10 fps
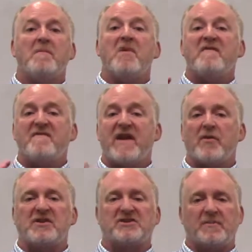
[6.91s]
but
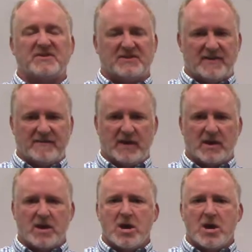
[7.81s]
very specific.